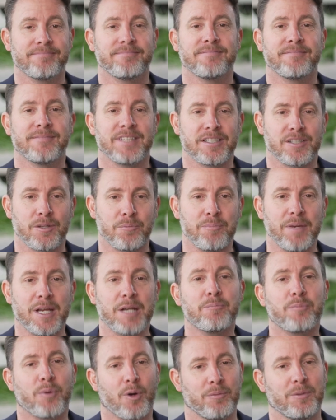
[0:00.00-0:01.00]
there's a
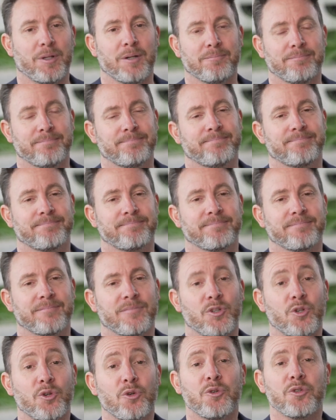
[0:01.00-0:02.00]
big problem.
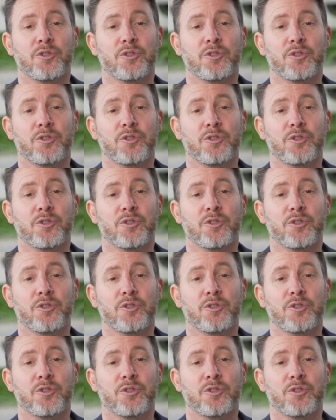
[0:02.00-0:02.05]
You're